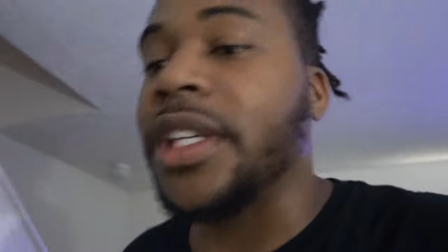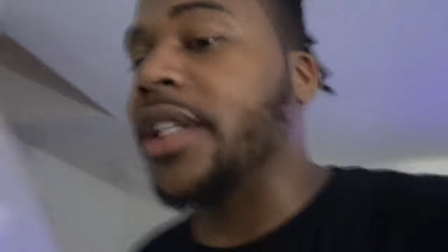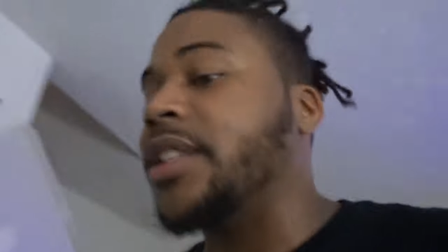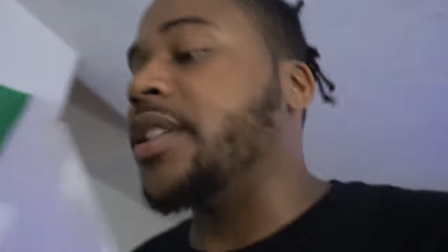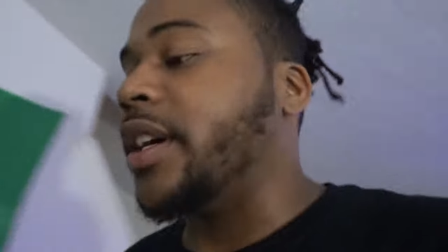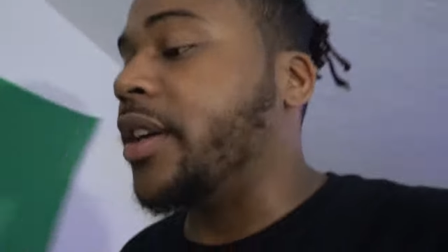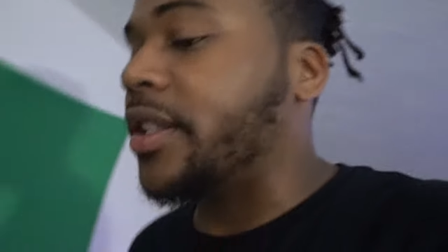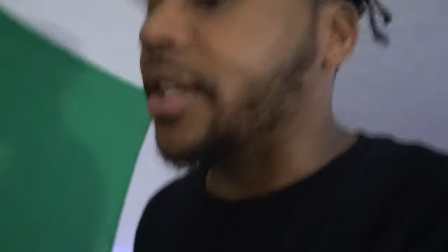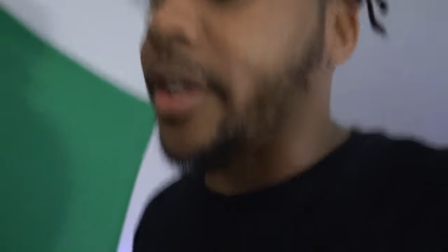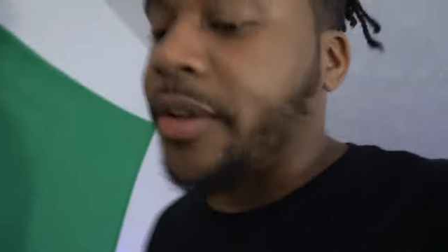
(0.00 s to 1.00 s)
kids, y'all.
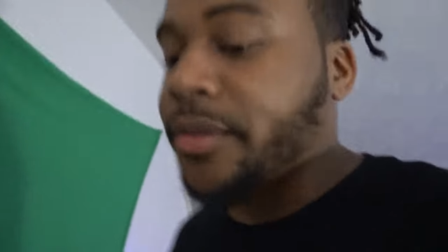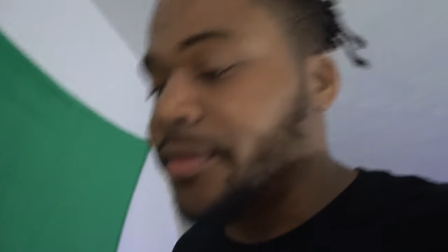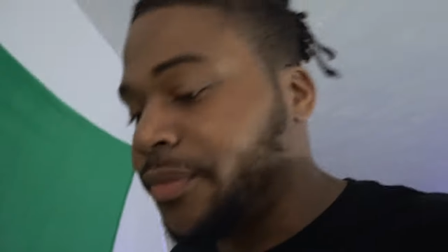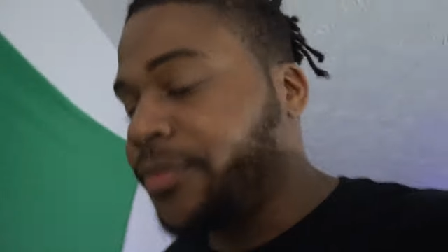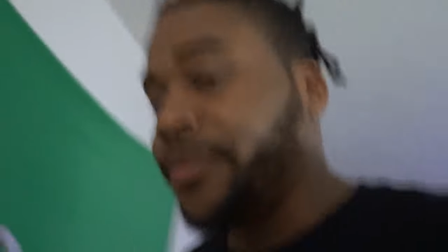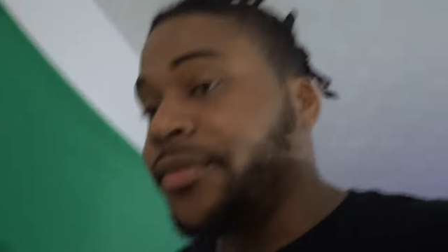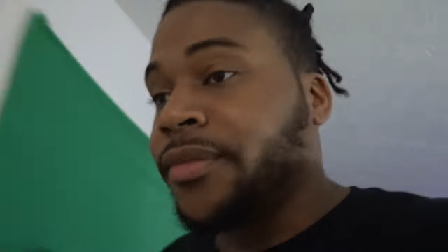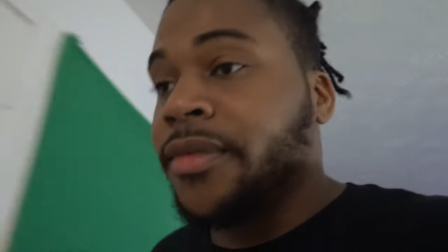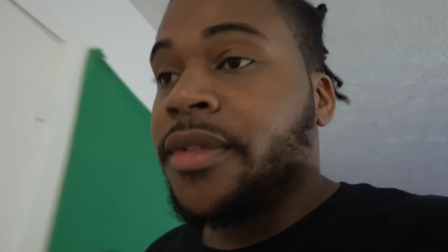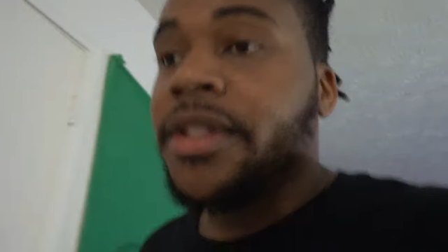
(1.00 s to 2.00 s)

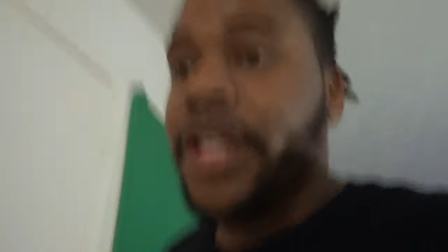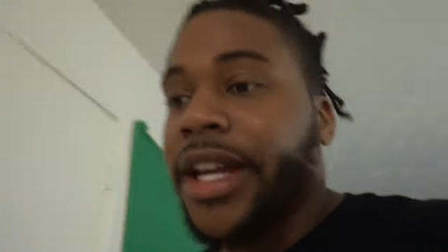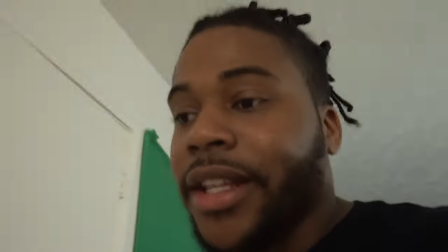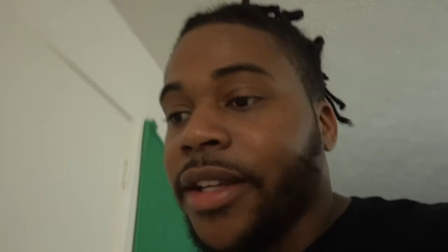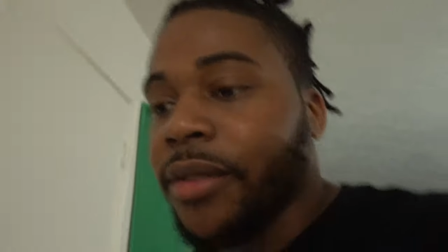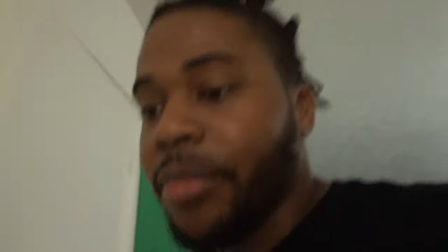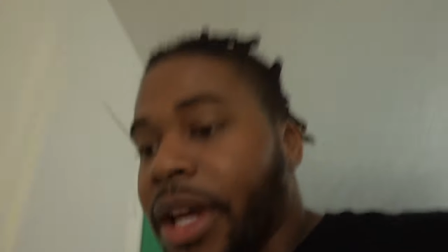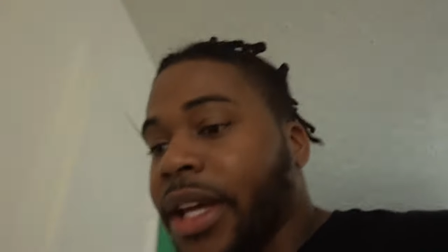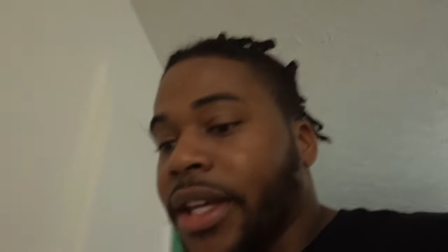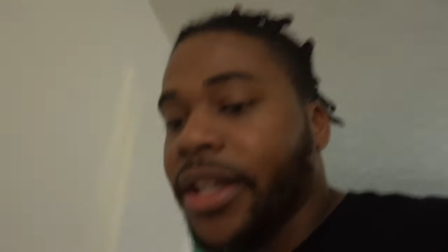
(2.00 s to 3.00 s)
Just gotta get her
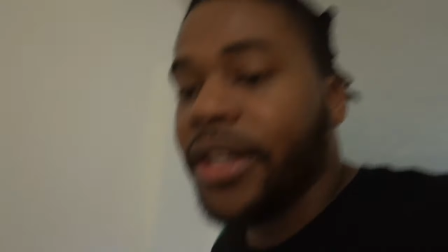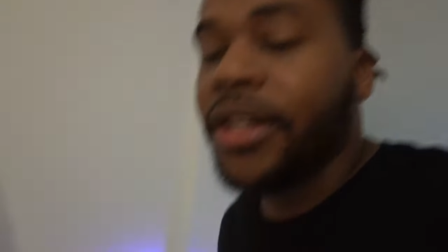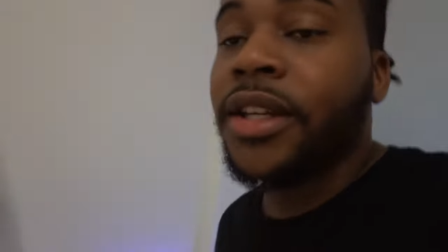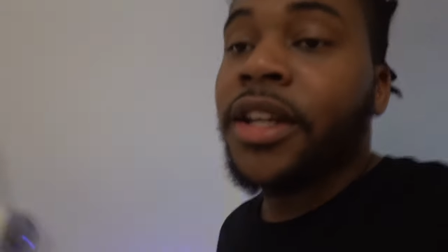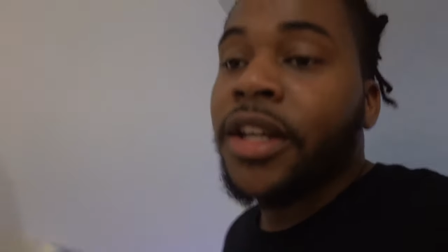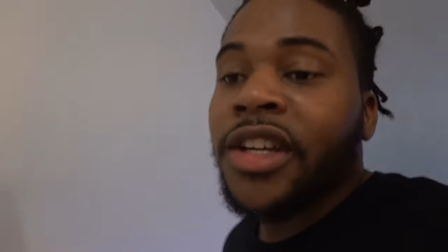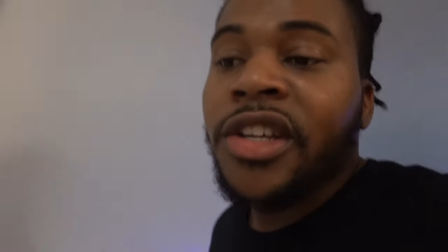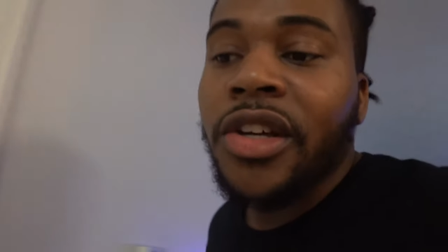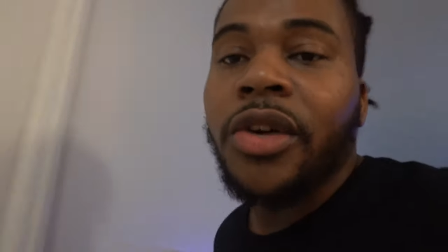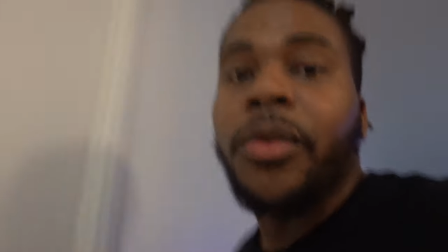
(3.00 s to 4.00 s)
back.
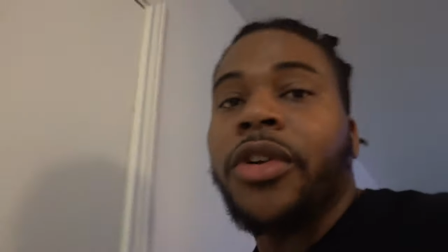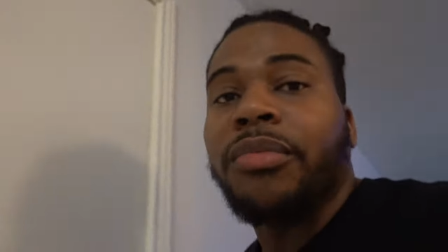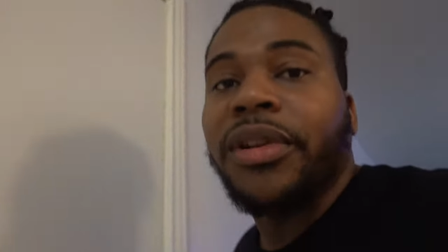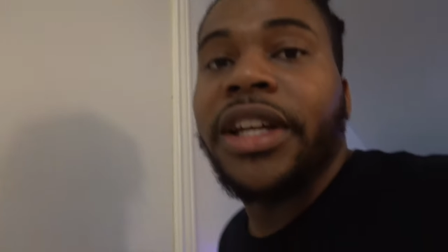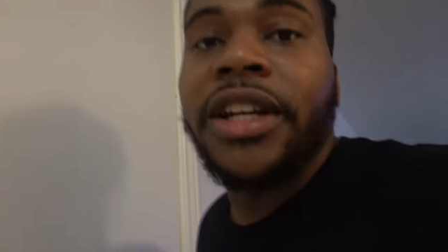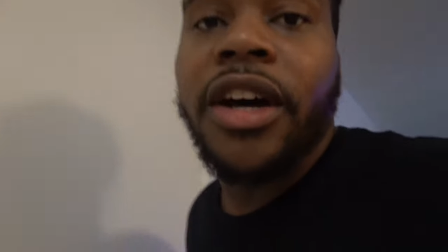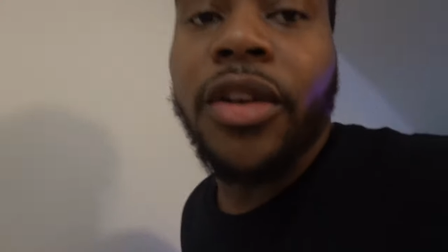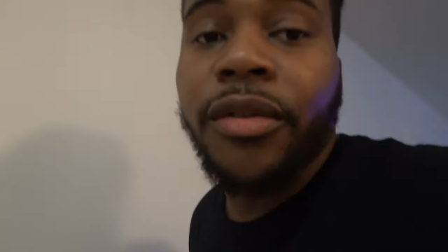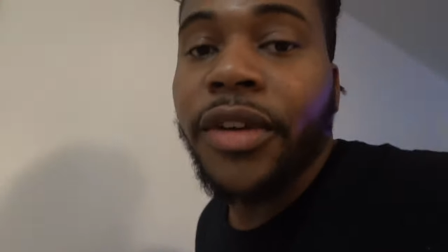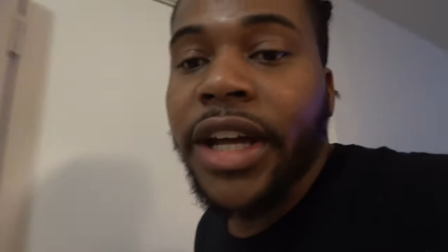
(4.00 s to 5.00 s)
You don't want her bleeding
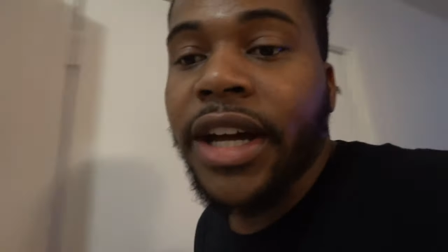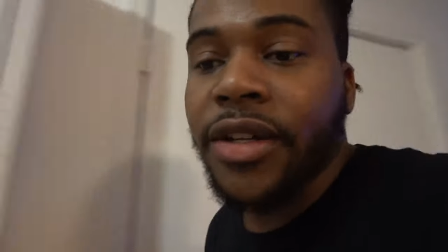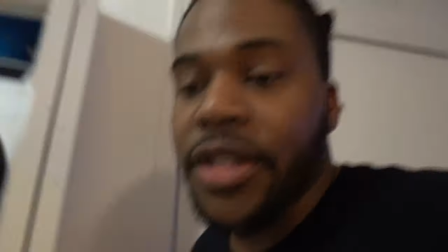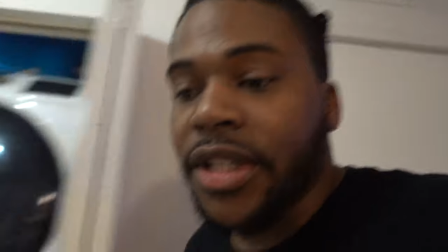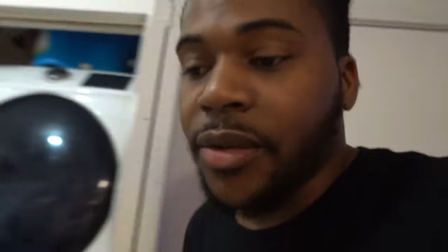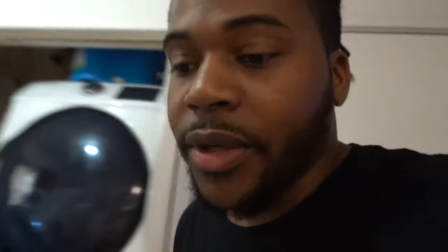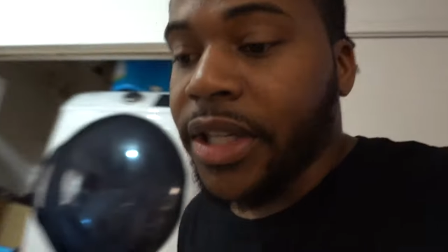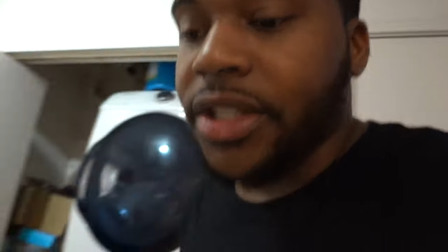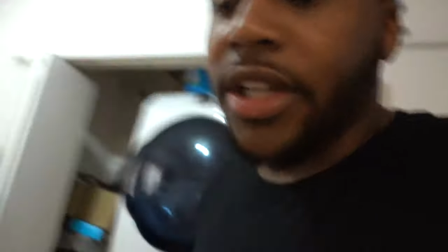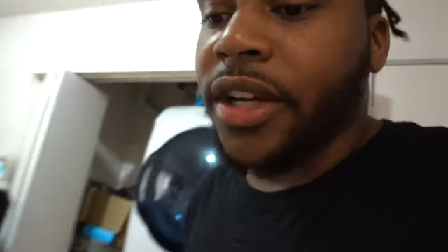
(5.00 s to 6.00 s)
all over the house
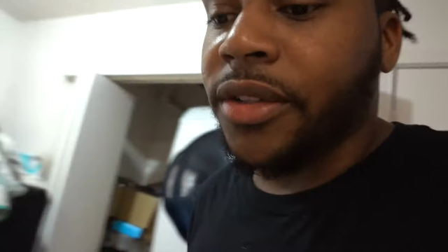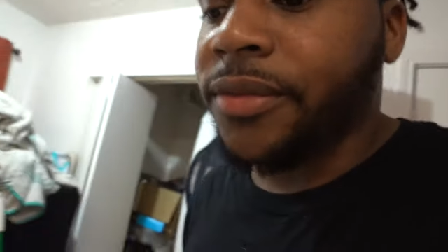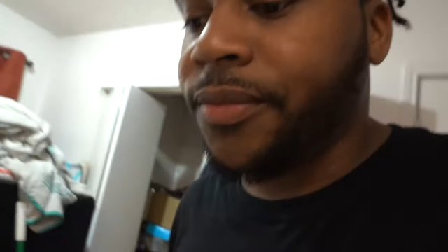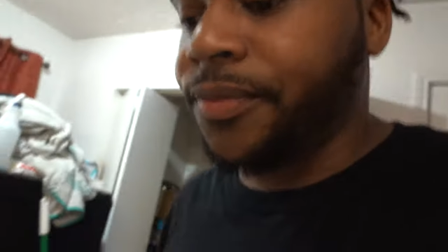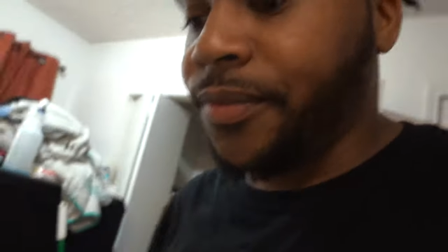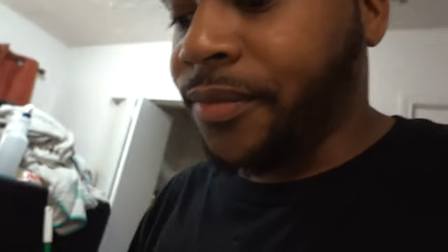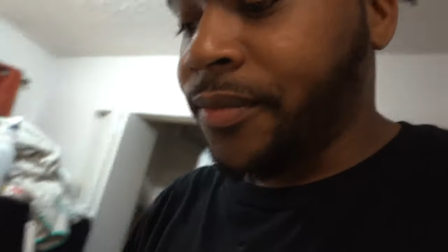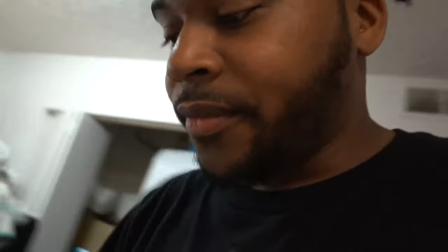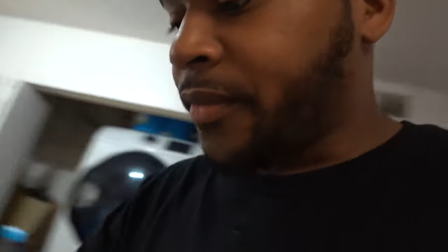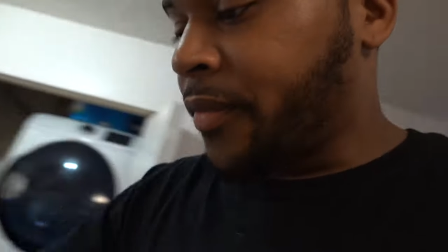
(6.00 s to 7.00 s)
anyways, y'all.
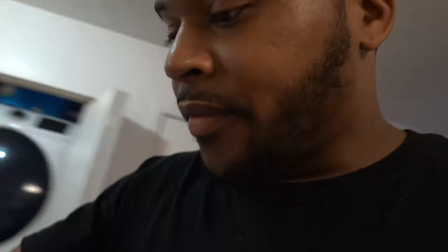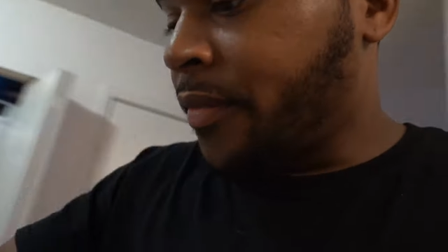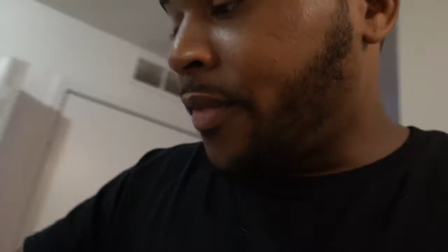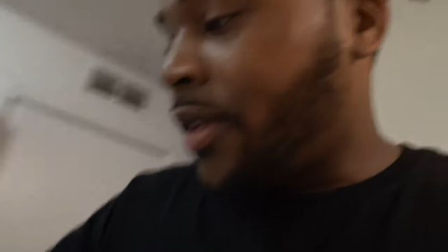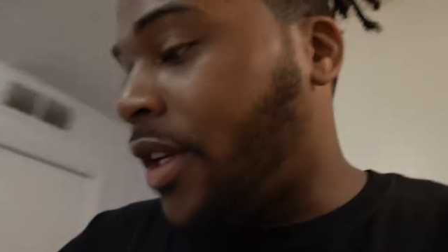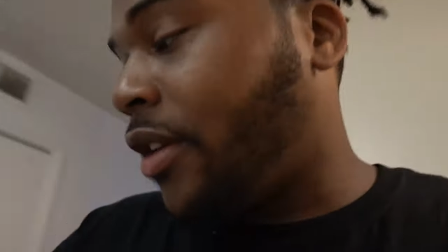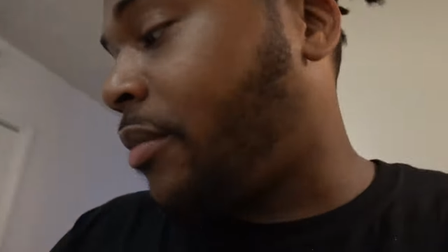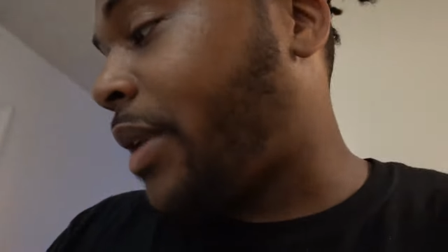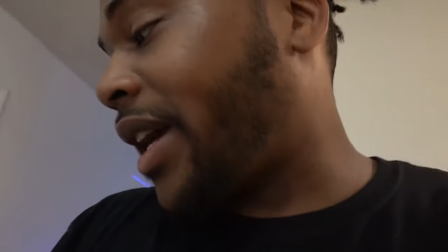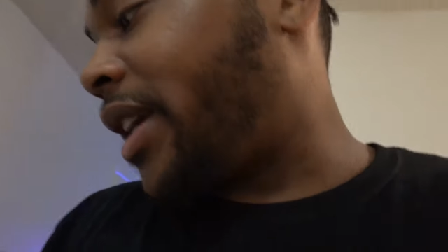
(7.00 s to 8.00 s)
Get
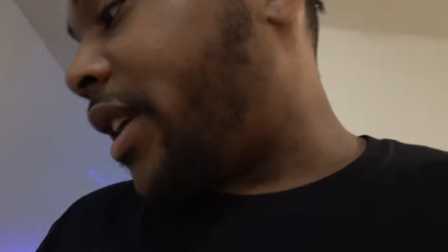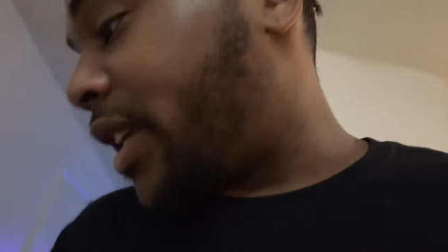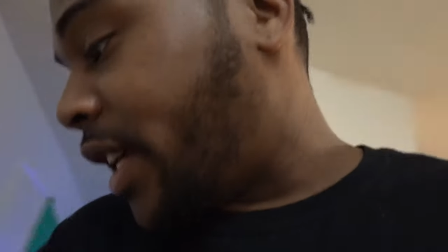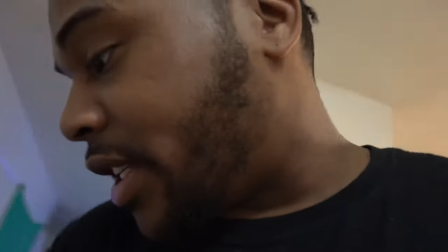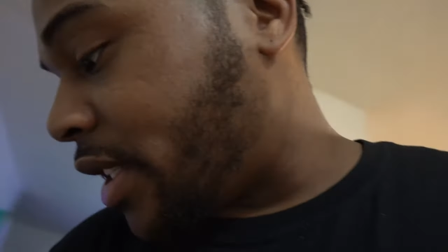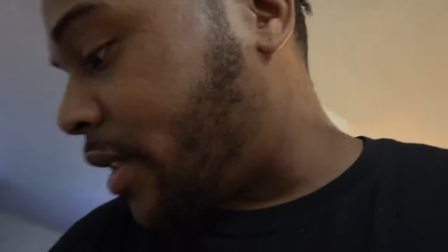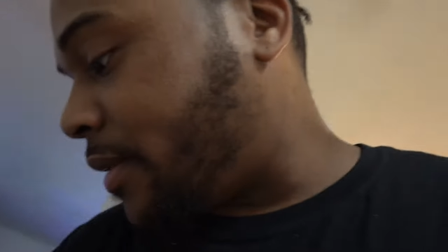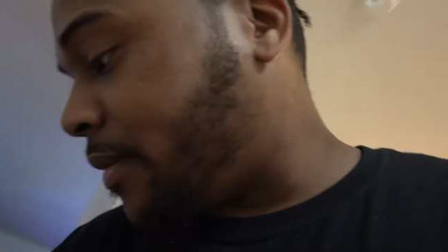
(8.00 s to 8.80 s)
her back in the kitchen.